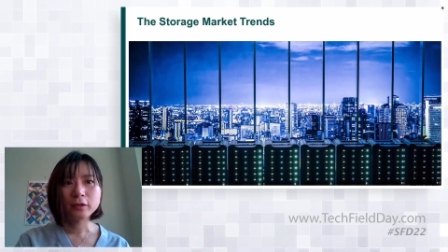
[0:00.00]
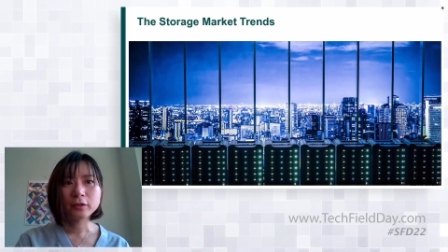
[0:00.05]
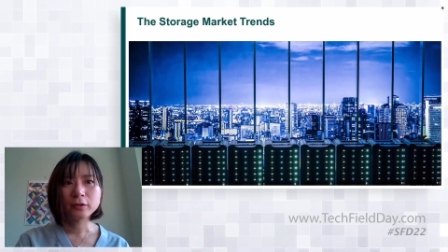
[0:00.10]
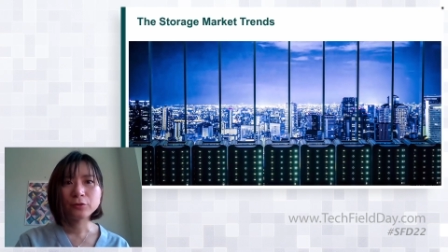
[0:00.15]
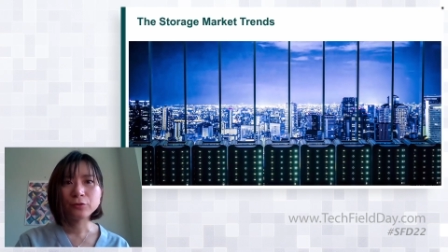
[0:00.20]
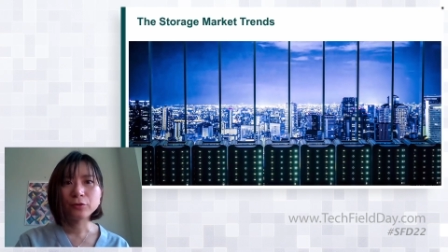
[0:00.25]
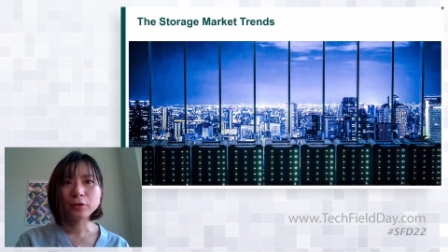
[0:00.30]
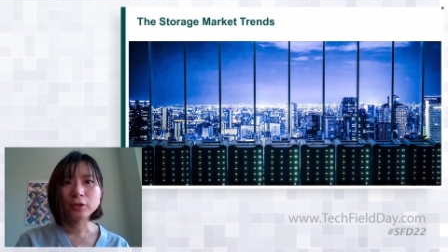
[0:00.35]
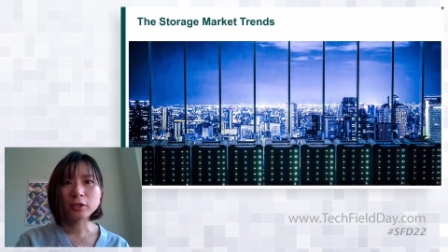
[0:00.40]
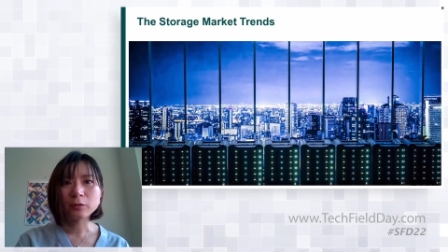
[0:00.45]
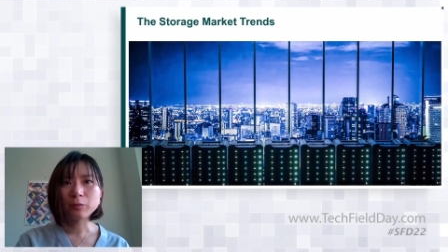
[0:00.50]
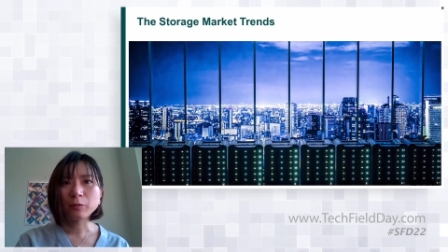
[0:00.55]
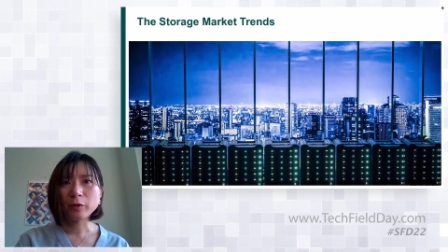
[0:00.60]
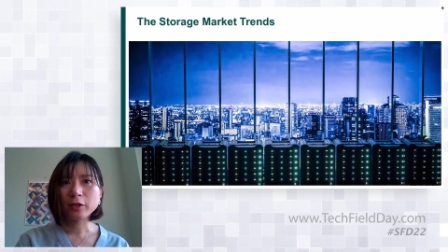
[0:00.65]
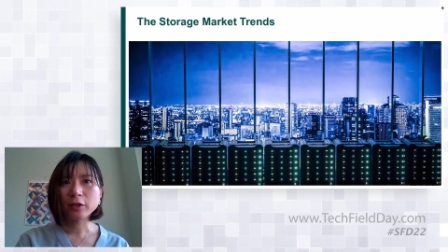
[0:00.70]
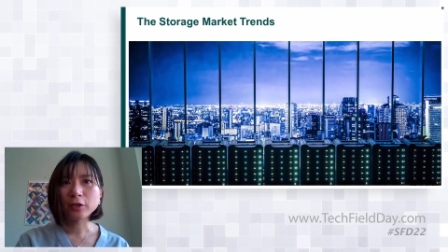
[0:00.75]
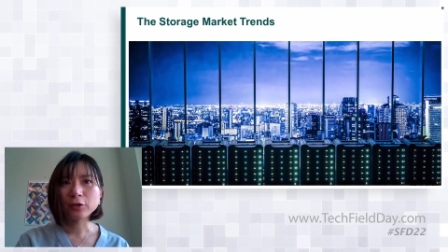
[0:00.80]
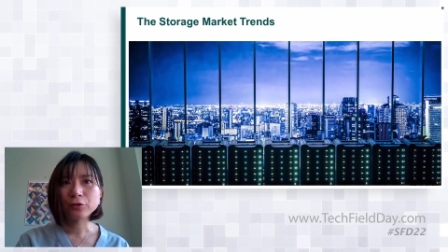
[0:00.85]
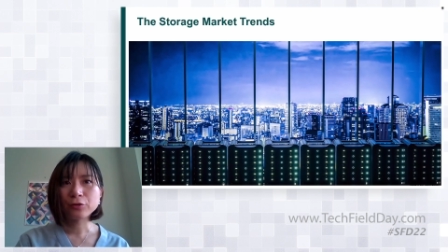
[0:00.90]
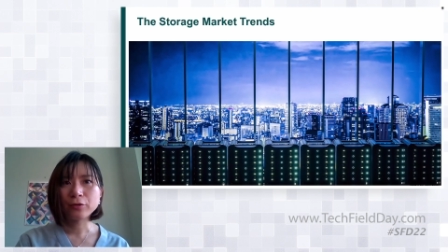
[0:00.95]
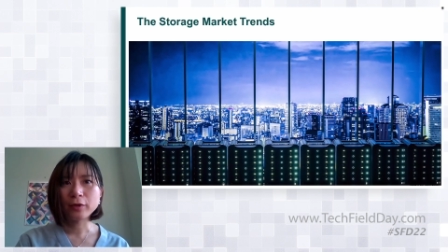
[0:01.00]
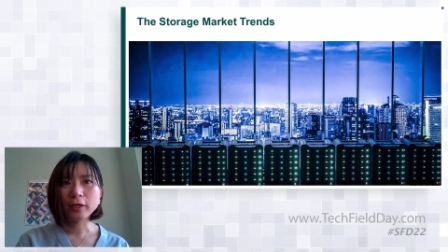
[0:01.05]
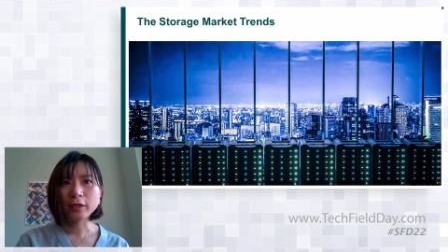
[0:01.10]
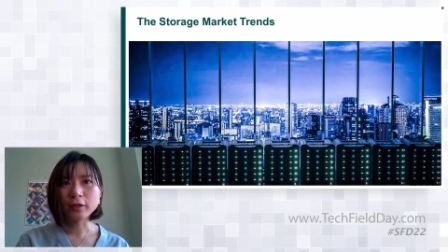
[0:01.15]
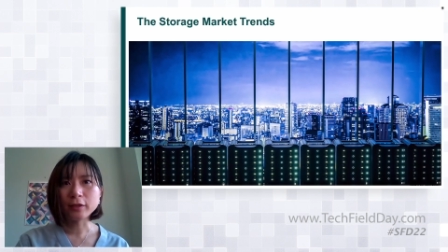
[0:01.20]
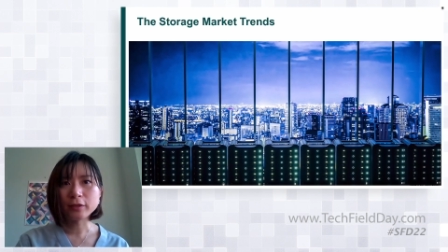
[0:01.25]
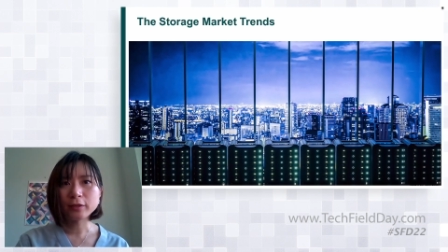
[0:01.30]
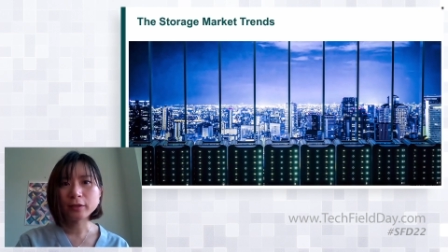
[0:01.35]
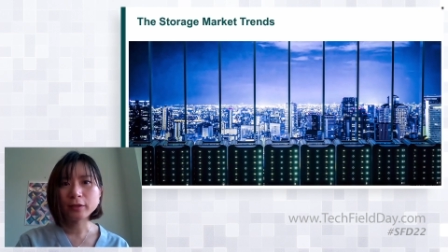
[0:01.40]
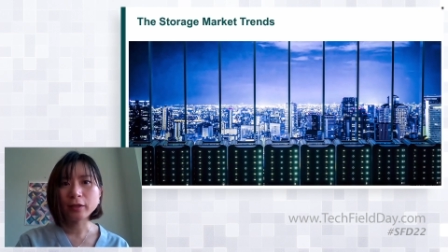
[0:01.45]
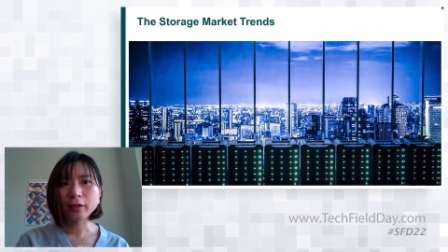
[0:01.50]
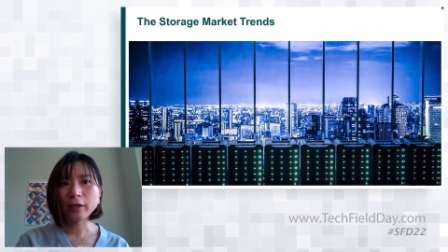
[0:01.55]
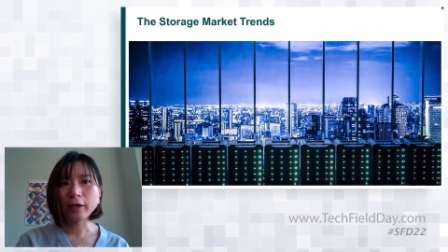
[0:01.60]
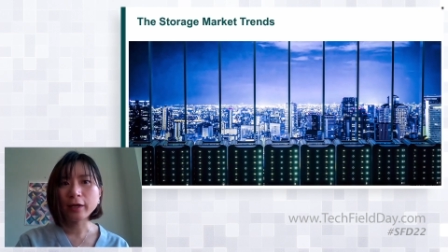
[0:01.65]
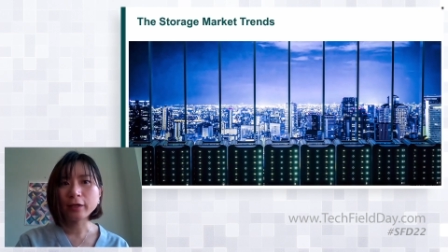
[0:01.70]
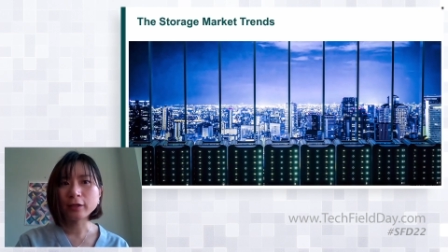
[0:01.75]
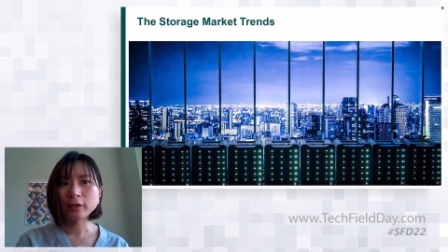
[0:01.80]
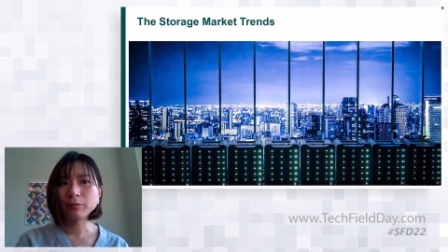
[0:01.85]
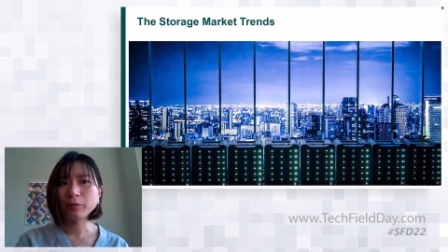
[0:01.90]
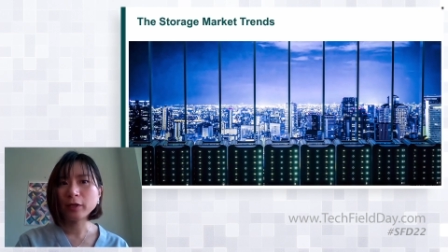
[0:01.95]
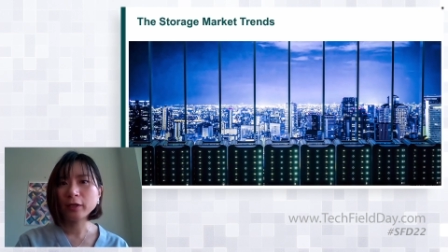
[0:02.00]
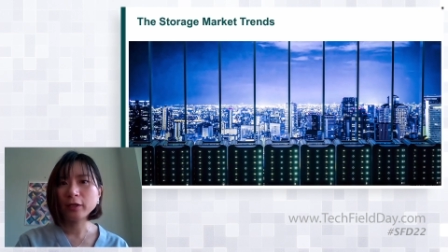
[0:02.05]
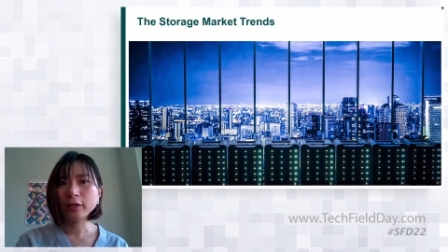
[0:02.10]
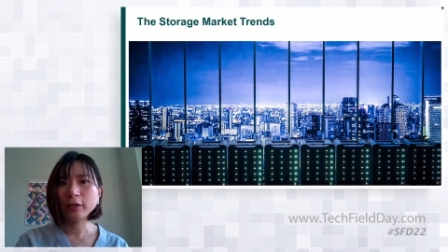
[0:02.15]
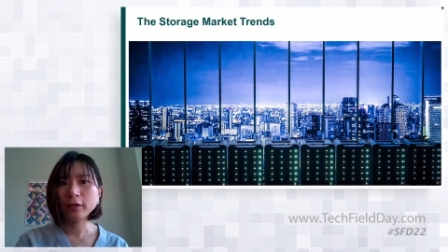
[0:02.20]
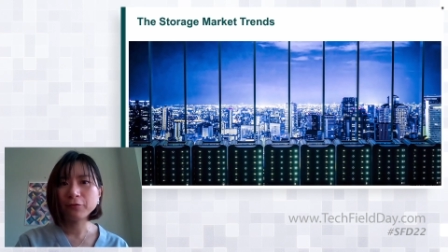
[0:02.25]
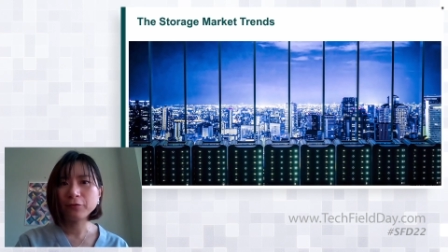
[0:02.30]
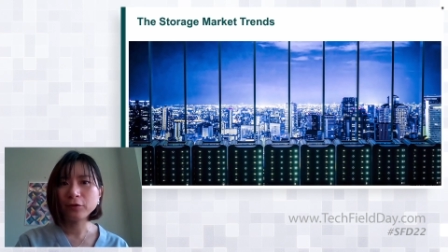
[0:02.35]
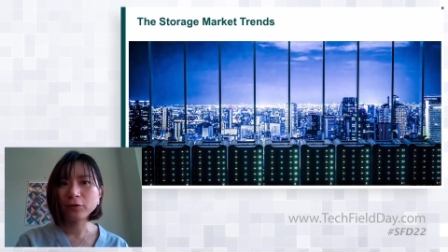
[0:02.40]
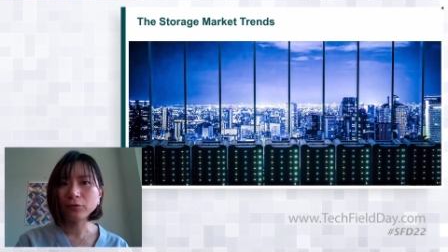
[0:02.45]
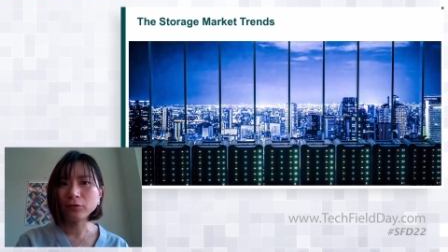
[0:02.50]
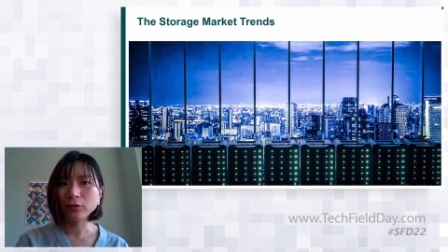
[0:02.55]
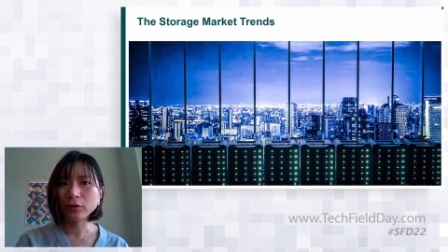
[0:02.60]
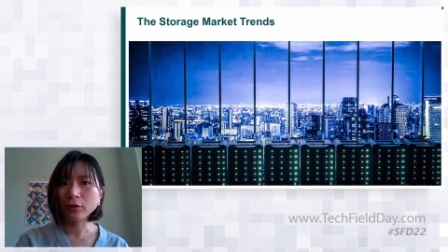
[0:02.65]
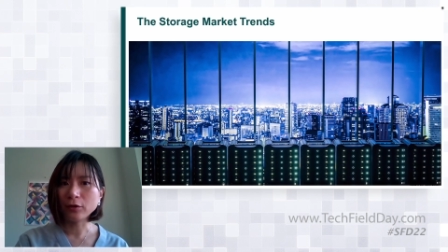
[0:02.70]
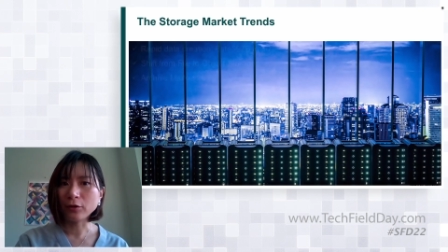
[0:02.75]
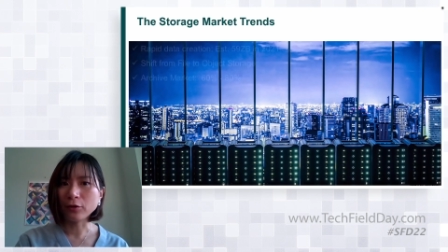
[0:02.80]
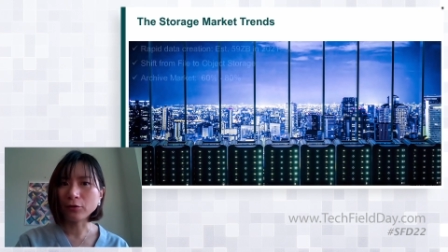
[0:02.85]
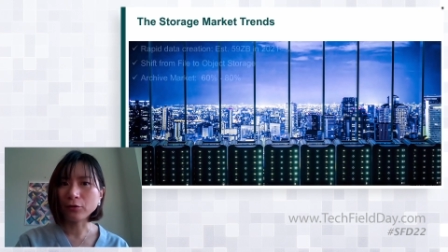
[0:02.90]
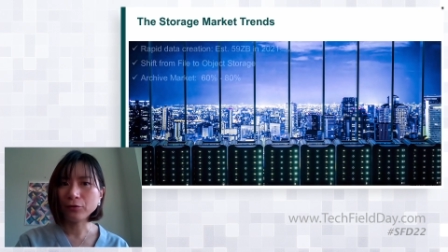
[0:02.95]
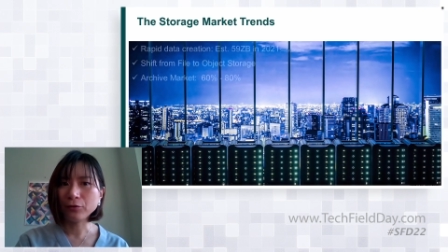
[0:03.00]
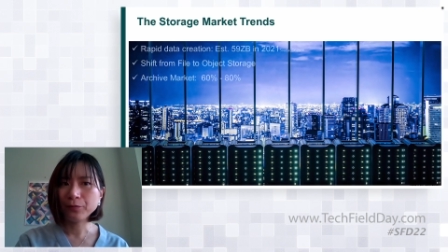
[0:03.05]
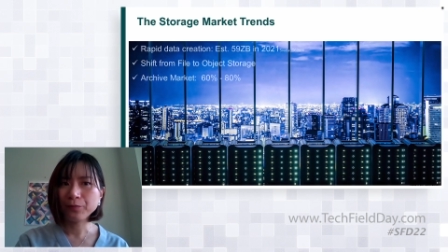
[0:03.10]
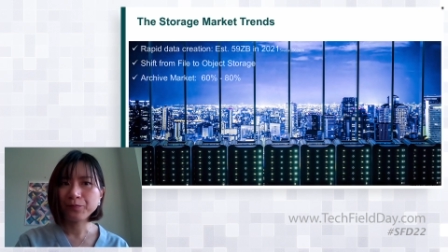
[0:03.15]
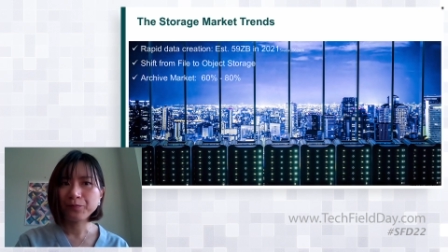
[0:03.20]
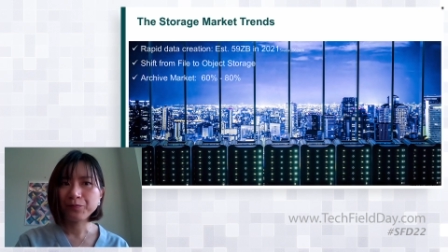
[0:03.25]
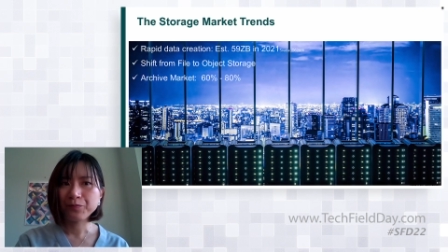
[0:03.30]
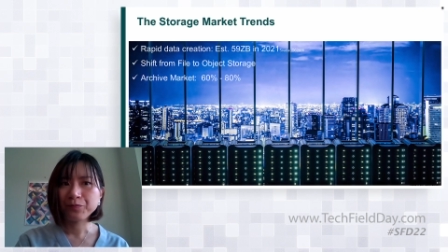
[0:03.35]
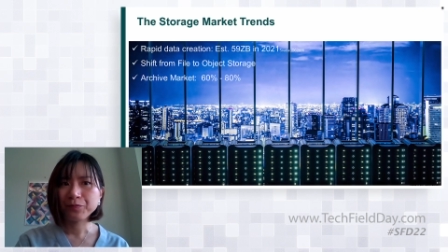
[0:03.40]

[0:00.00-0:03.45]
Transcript: the storage market trends, as many of you know,